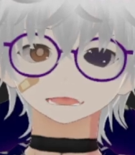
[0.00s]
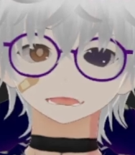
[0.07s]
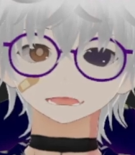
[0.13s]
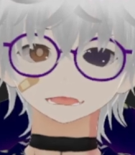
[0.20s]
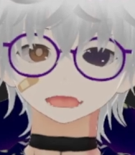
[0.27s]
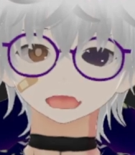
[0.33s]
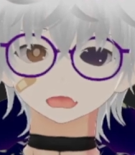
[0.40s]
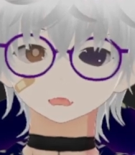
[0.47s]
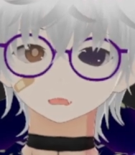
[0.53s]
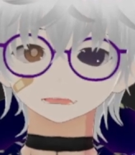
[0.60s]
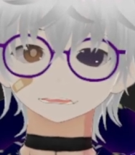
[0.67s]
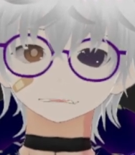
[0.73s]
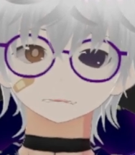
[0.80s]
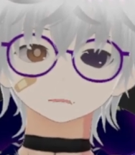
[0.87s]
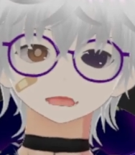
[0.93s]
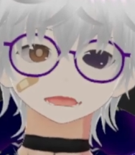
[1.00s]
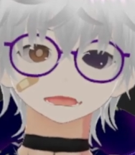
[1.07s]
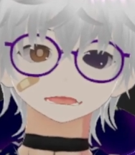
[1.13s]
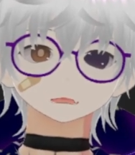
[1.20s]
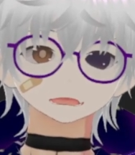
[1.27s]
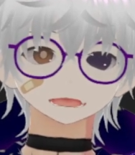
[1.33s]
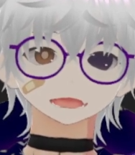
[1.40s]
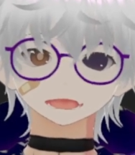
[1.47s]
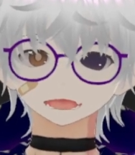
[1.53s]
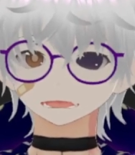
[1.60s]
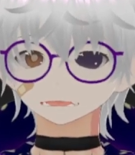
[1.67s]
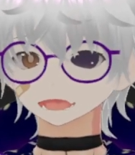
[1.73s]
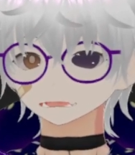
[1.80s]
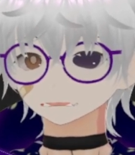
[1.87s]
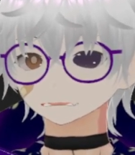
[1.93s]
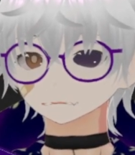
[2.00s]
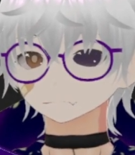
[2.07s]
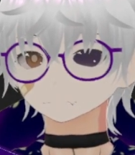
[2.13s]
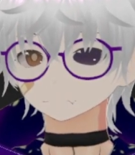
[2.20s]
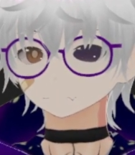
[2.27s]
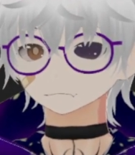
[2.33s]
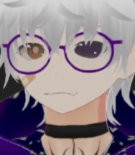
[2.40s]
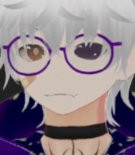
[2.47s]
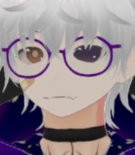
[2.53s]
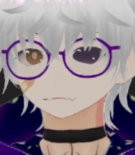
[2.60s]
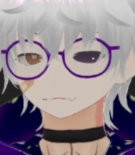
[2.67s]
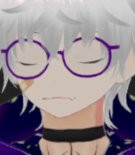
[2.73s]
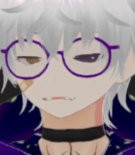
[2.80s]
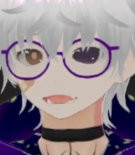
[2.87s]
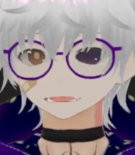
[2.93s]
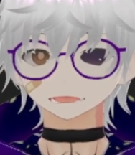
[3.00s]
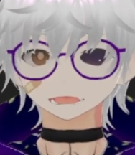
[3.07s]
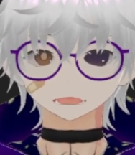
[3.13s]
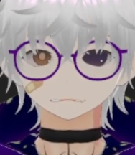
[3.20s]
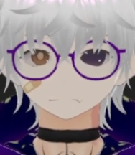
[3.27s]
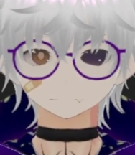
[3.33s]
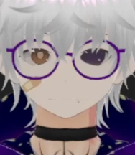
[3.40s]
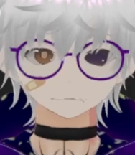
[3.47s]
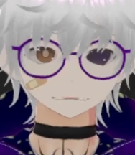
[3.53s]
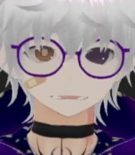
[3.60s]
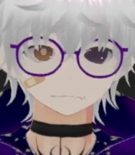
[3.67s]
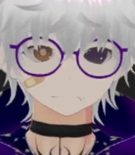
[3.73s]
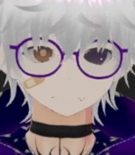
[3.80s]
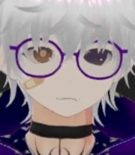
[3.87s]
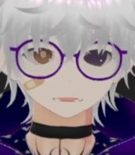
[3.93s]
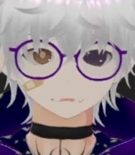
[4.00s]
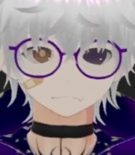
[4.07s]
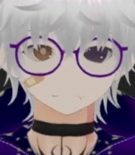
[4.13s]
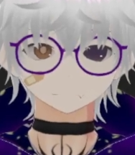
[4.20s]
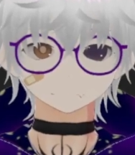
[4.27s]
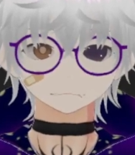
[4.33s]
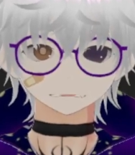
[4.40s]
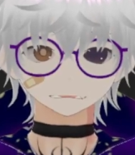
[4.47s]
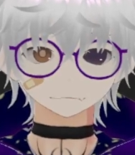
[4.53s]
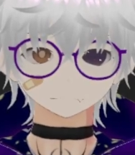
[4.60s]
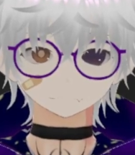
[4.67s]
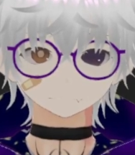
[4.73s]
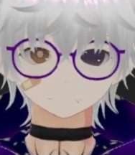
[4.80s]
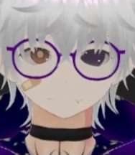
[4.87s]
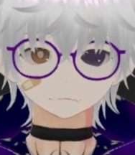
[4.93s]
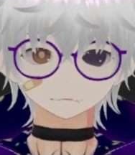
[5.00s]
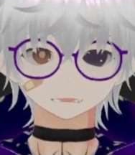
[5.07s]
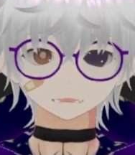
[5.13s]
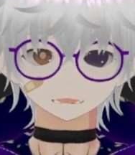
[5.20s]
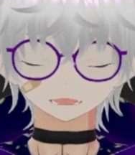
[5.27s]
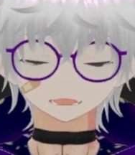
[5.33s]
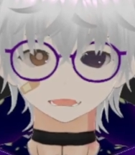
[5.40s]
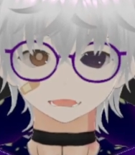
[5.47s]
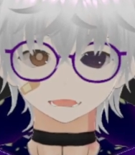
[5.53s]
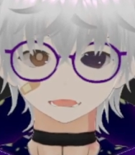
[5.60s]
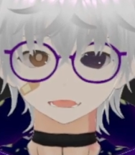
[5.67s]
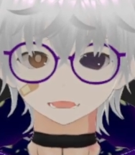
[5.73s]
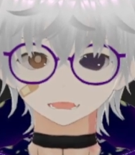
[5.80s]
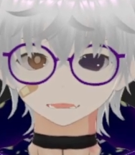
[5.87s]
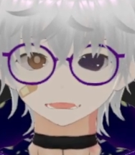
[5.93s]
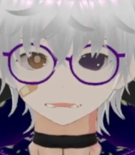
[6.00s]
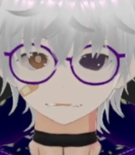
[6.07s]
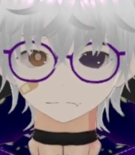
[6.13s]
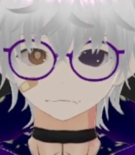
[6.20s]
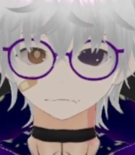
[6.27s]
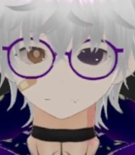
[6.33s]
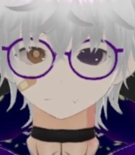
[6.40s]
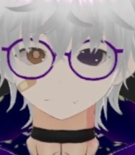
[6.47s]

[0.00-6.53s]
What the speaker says: Oh, that's lucky. I got it done by the time the song's done. Wait, is that 10 minutes long? 8 minutes long.